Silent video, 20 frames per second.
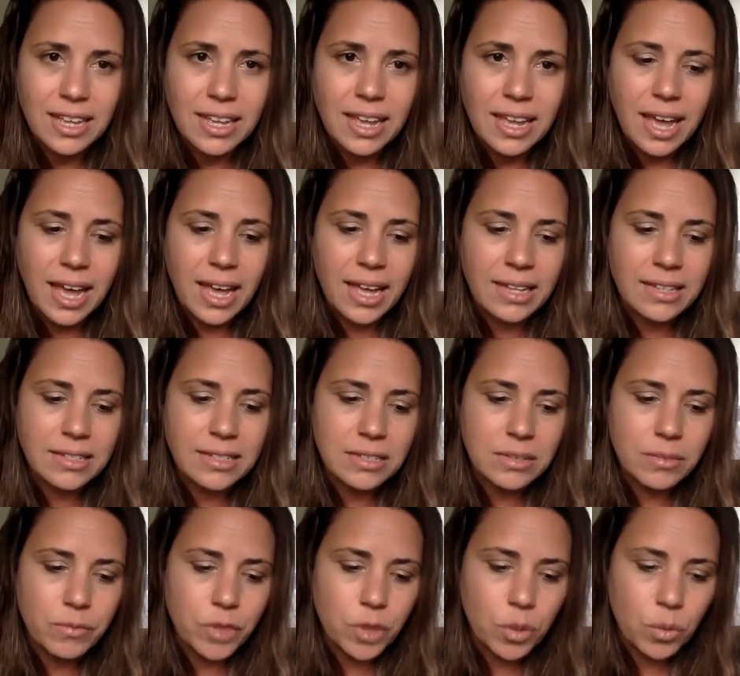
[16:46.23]
Yeah. And
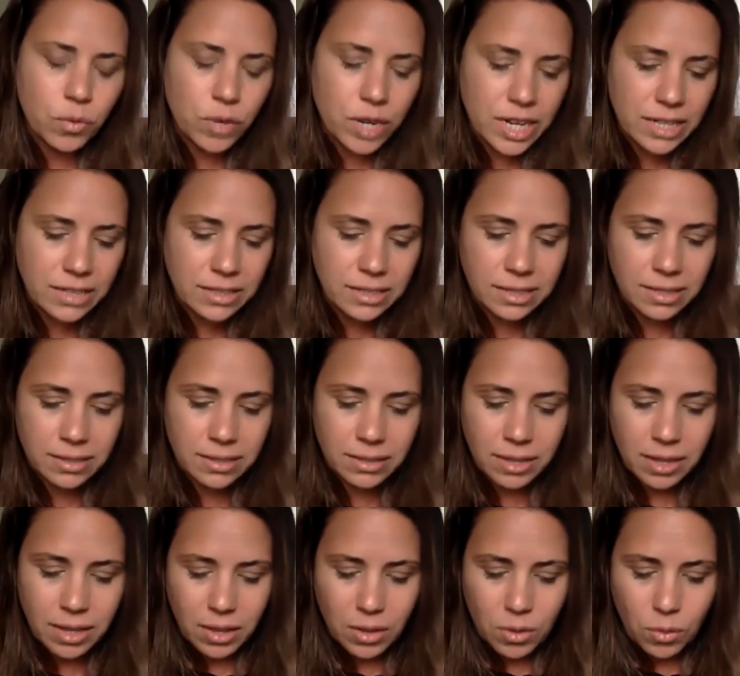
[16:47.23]
the reason
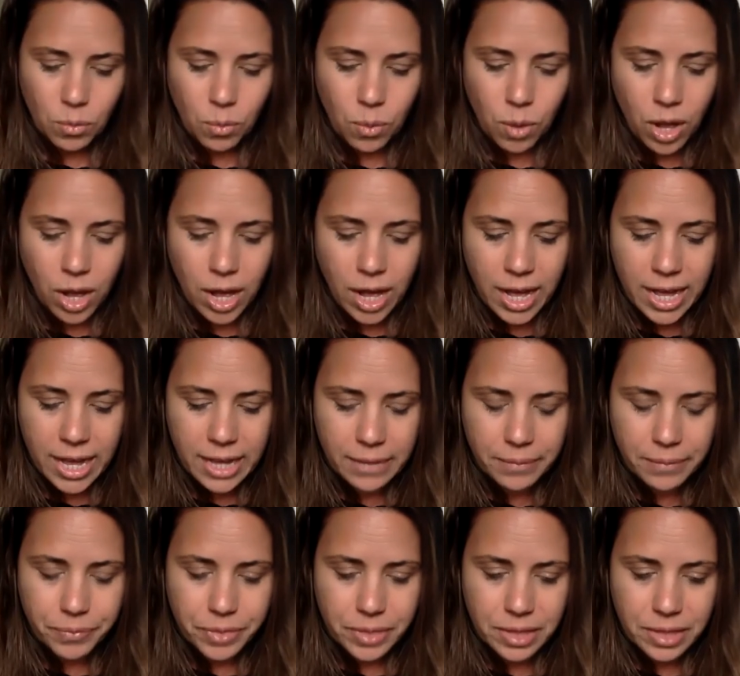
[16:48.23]
why
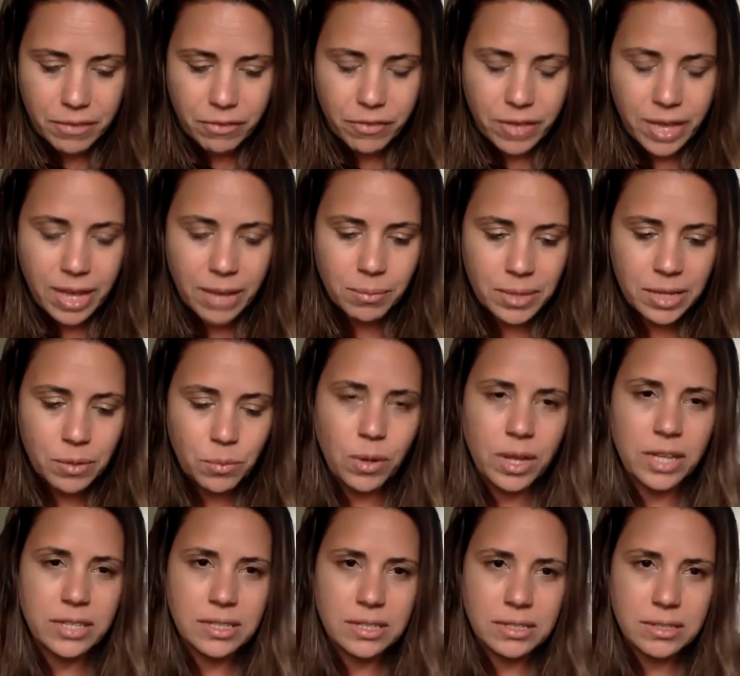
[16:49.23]
the family
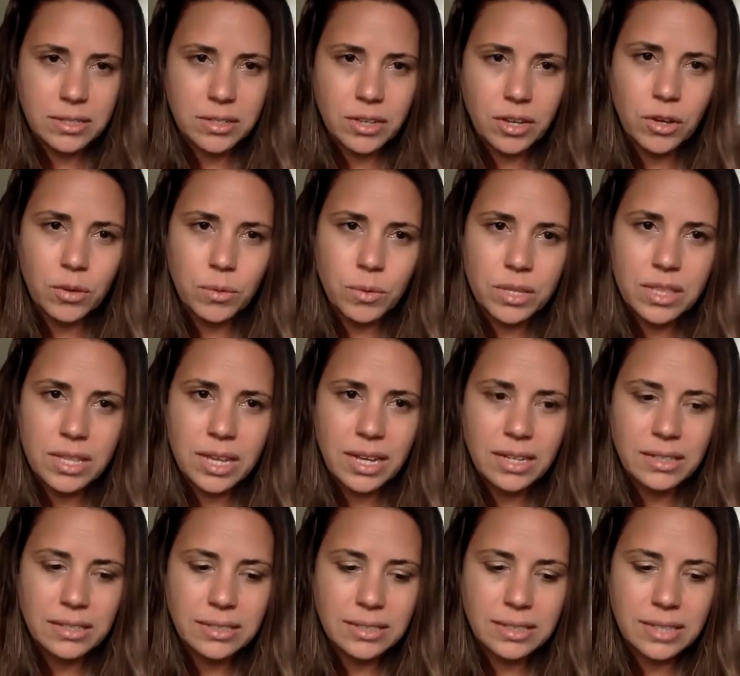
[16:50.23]
wanted to go with
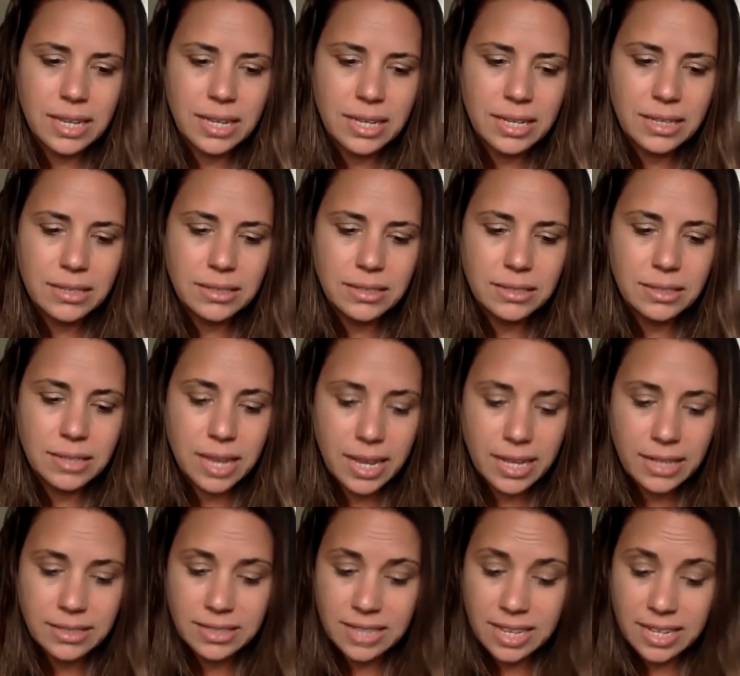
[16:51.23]
us is
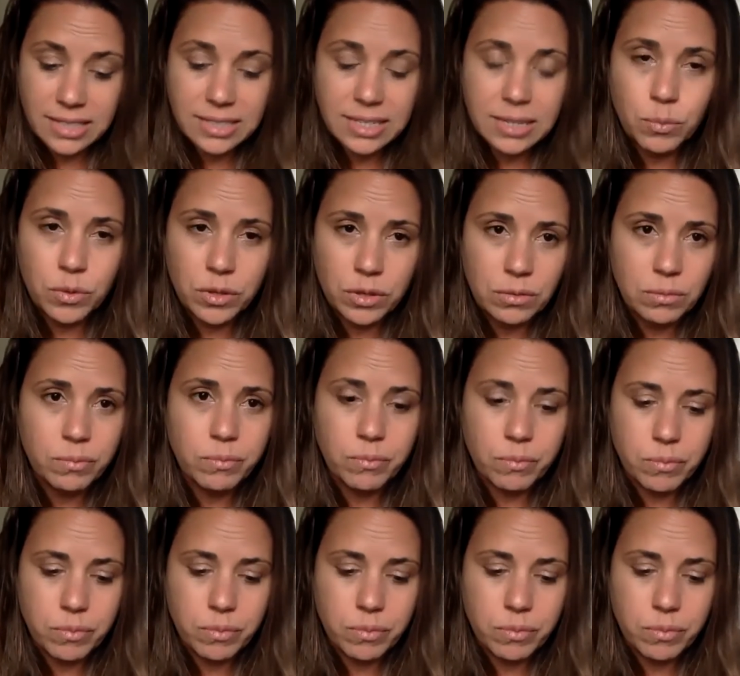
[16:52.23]
yes, they said, well,